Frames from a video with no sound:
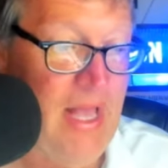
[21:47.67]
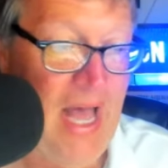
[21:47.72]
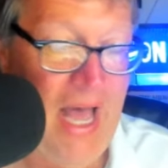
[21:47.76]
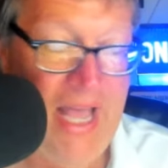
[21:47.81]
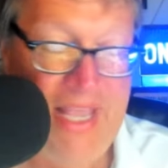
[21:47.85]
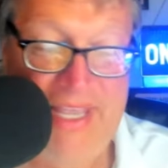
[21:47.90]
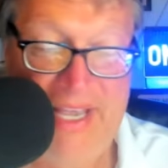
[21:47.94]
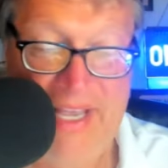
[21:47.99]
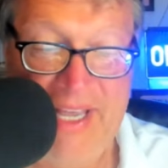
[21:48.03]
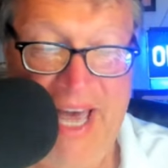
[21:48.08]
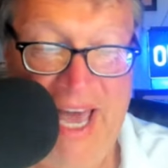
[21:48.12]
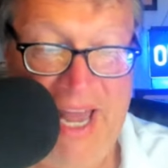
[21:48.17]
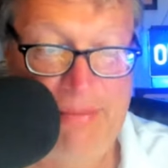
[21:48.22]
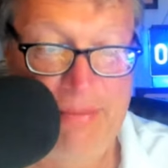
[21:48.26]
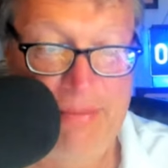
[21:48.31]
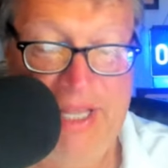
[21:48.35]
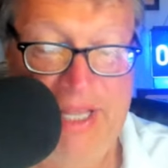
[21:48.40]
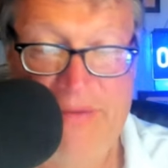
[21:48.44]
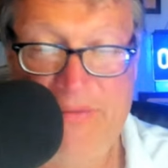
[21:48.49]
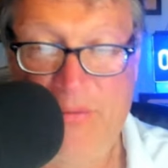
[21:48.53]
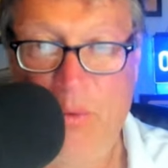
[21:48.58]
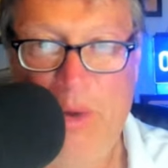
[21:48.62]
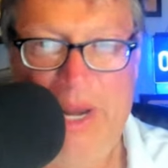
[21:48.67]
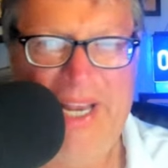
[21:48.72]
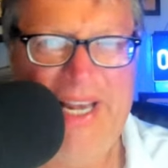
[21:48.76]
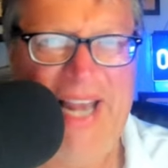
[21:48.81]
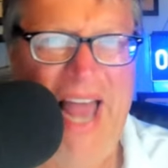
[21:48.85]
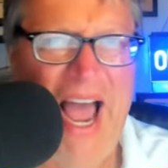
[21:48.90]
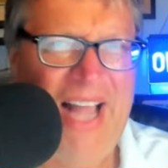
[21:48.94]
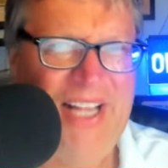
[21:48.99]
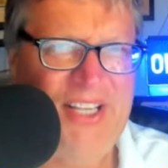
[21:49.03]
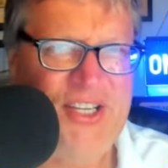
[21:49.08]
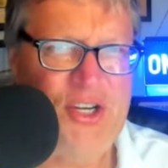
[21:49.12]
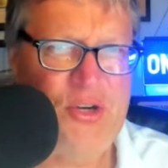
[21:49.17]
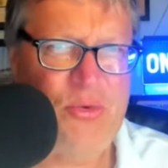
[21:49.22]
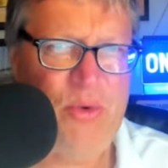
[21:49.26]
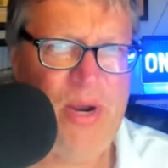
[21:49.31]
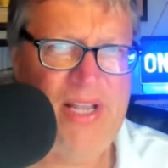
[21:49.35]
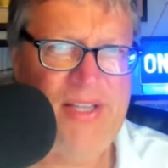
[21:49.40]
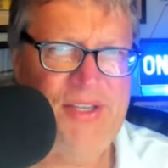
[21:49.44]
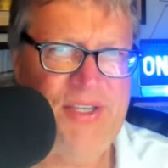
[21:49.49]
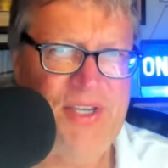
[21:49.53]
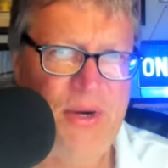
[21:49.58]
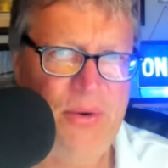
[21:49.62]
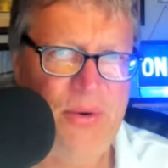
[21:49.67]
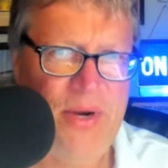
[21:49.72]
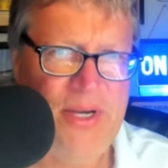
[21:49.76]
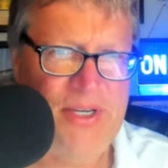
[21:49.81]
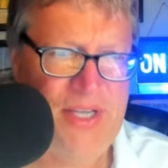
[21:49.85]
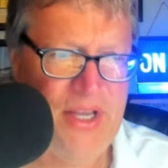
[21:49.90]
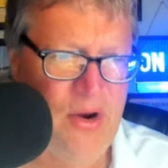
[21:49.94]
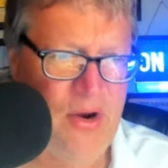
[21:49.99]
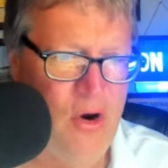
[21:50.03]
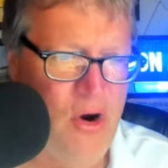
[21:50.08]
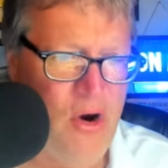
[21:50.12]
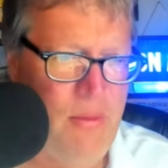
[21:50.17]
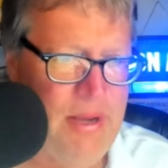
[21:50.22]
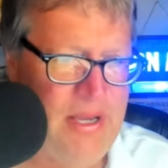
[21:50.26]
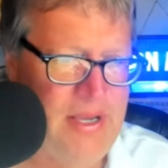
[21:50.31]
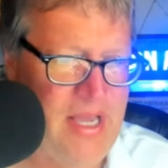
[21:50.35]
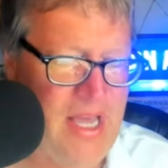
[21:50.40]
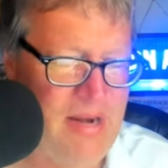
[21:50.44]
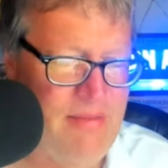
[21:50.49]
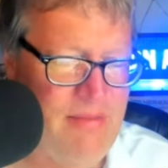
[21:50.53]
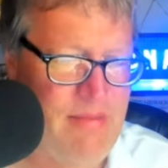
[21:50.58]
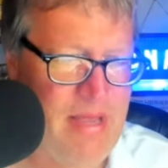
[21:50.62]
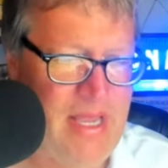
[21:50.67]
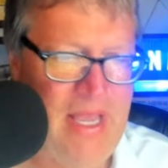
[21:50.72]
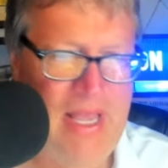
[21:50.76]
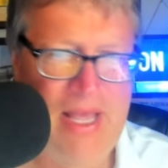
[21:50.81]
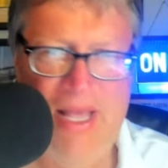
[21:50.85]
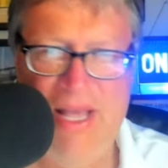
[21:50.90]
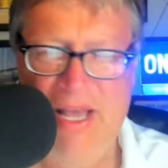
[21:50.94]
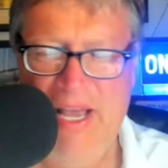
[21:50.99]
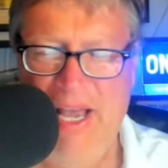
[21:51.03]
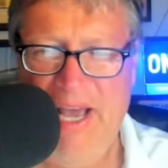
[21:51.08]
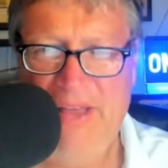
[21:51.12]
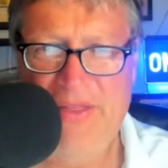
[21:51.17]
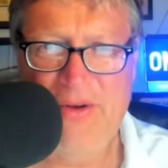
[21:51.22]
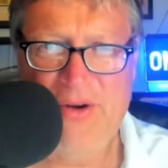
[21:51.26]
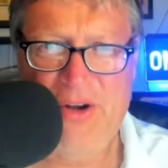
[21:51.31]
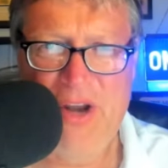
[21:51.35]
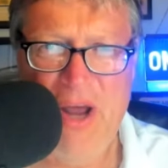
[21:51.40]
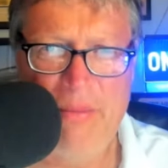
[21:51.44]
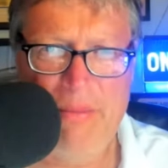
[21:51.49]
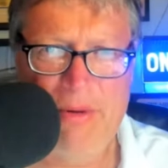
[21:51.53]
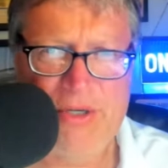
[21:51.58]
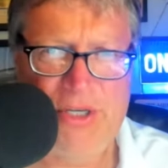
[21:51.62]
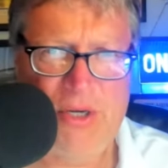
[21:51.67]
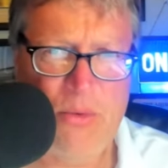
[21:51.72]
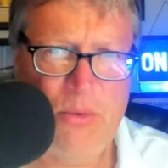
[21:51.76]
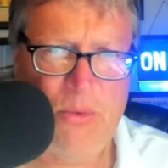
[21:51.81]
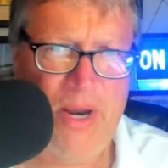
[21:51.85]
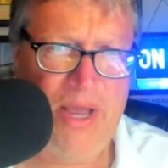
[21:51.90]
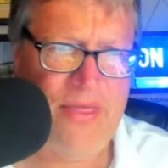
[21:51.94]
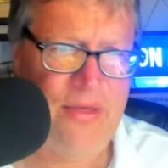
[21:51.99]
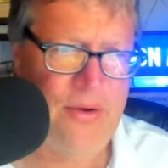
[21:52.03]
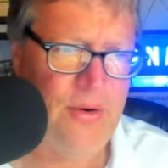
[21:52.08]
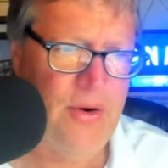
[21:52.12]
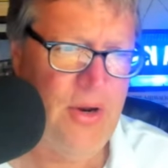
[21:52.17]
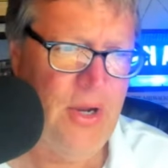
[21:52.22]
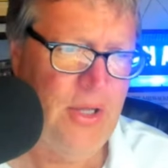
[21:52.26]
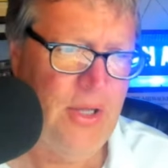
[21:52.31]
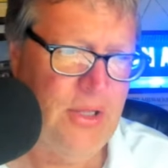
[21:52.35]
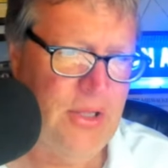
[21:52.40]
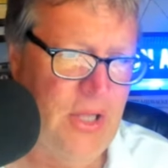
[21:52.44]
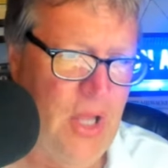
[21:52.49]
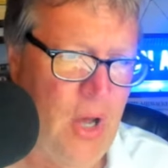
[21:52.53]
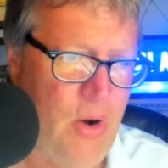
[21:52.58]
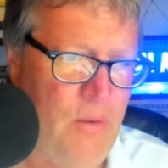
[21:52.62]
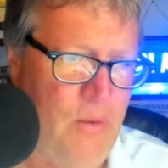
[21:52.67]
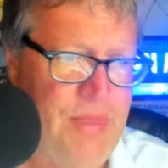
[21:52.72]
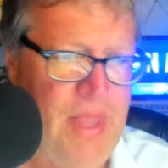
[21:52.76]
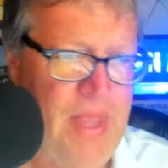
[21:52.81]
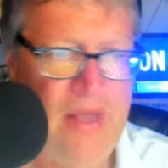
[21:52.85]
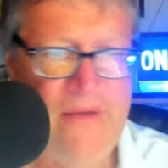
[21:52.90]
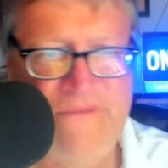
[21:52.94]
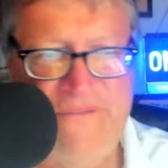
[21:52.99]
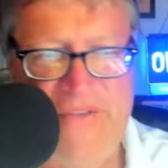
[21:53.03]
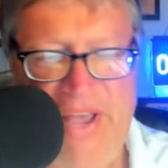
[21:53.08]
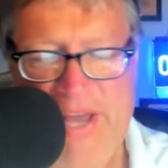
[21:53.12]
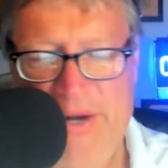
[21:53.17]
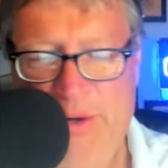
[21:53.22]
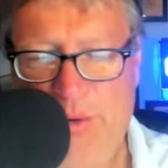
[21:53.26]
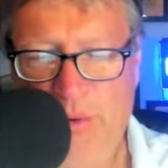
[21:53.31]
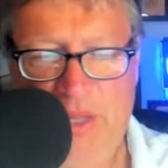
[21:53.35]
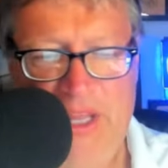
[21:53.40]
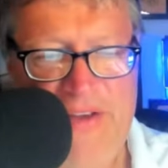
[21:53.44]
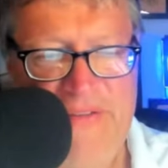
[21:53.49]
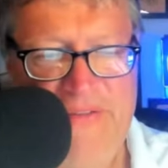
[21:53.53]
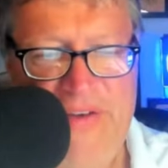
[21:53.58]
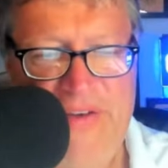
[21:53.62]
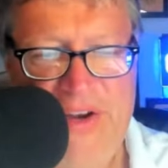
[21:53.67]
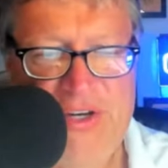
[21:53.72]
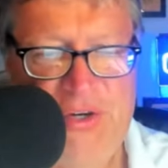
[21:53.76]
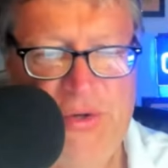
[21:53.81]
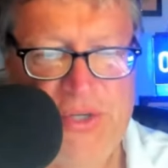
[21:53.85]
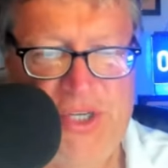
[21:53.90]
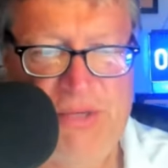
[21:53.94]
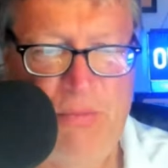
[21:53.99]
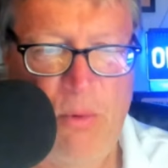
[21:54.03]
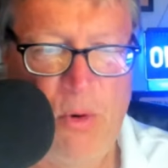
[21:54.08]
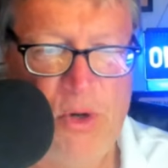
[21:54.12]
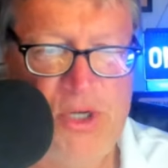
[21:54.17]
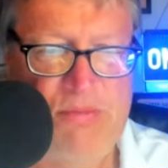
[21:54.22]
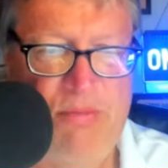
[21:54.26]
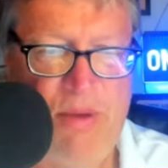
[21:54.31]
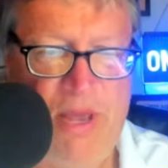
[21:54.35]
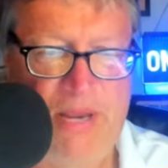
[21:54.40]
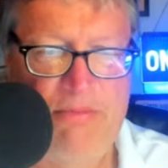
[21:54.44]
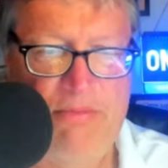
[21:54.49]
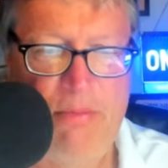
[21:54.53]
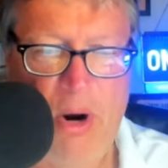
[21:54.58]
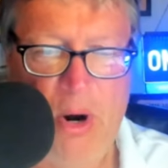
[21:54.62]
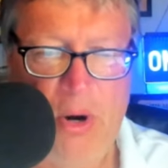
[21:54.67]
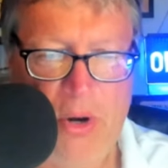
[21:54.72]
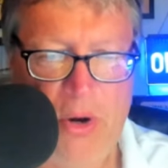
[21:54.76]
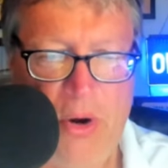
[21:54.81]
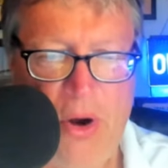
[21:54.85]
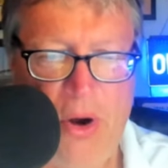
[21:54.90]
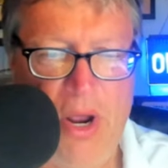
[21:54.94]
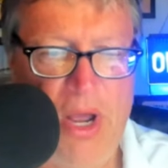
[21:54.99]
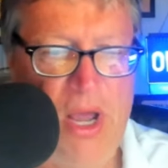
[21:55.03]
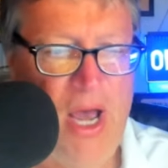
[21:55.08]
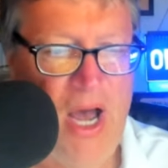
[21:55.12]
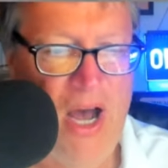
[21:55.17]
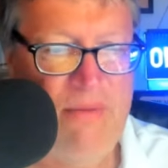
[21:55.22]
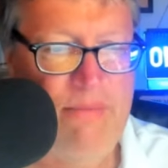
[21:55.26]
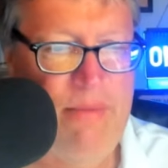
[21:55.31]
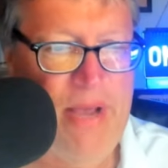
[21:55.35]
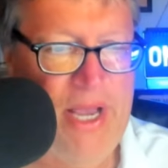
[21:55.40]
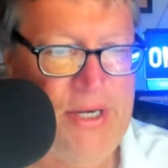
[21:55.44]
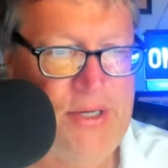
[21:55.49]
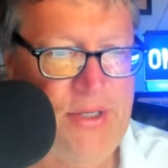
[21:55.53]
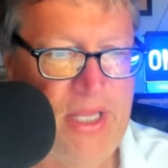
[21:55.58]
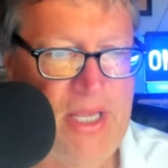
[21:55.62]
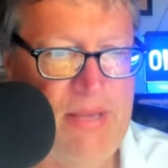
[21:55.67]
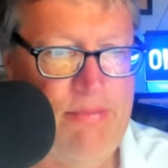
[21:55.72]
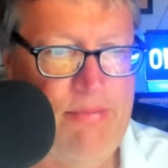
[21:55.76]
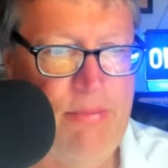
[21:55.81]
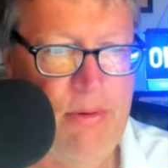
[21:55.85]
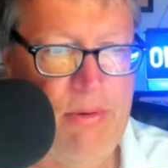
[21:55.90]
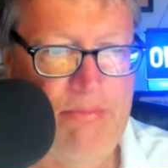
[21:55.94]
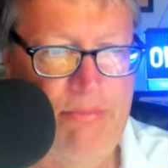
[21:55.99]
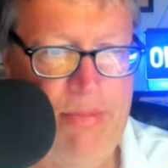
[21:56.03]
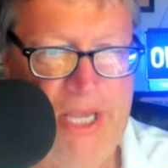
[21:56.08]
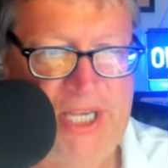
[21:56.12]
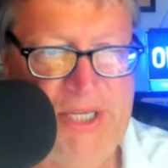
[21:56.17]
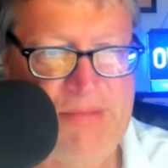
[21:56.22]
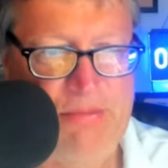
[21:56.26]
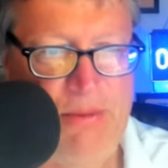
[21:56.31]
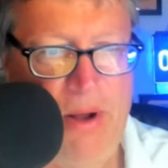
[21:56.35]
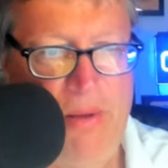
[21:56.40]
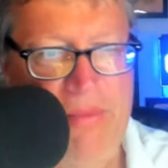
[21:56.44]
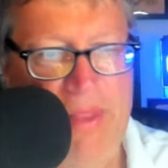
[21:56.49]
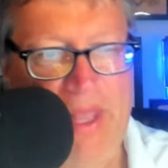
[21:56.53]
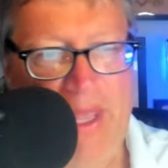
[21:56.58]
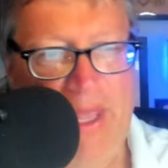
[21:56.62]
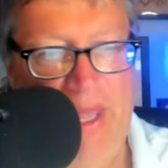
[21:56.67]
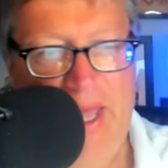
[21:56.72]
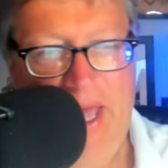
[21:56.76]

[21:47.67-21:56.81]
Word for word: I, you got to believe winning nine straight series at home. Are you kidding me? And their numbers are rather low. FanDuel, the official sports betting partner of Major League Baseball.